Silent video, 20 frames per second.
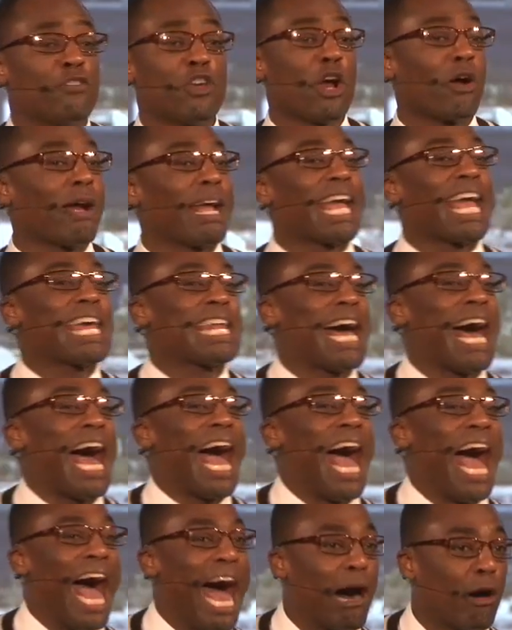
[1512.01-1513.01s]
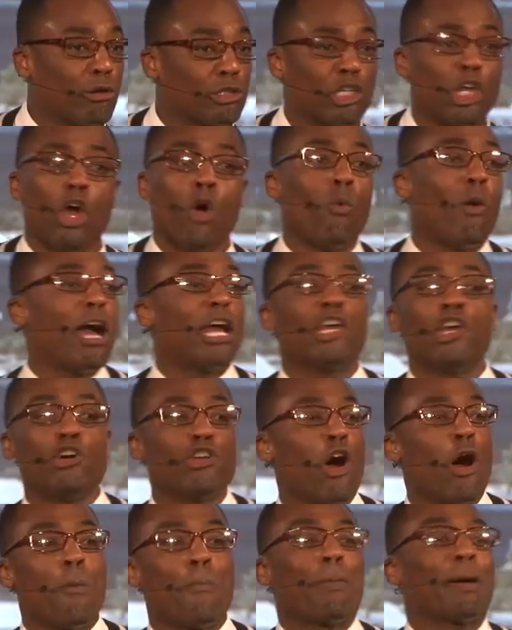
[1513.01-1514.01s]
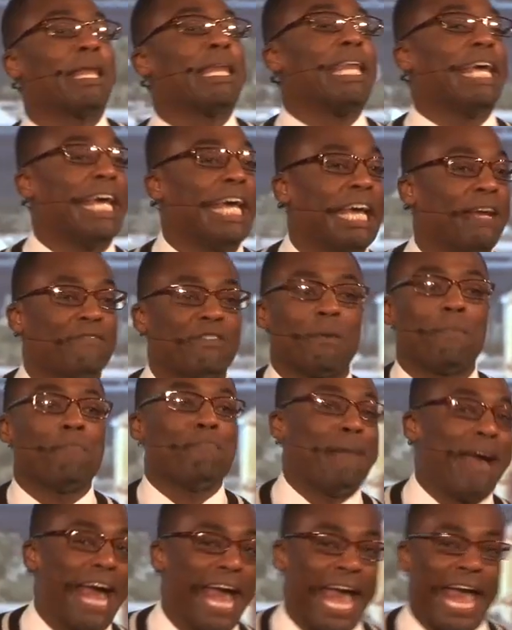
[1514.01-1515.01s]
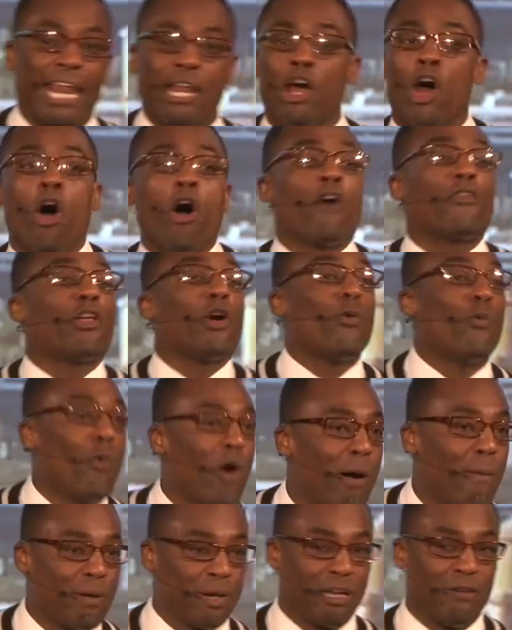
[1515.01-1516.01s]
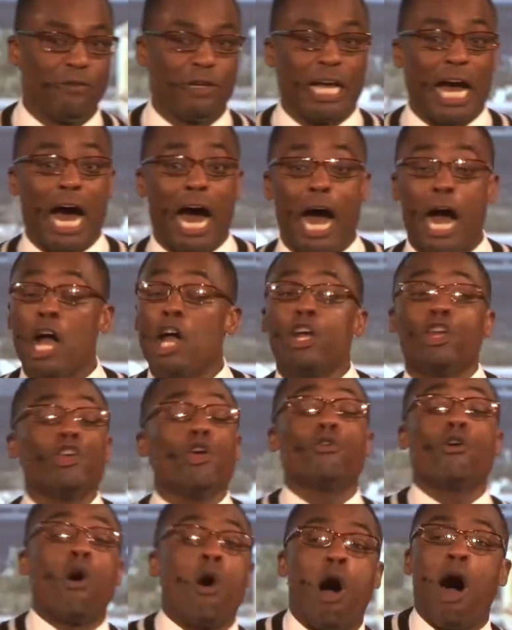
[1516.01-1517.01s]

you're in a house where you don't believe the man or the woman of God. You're going to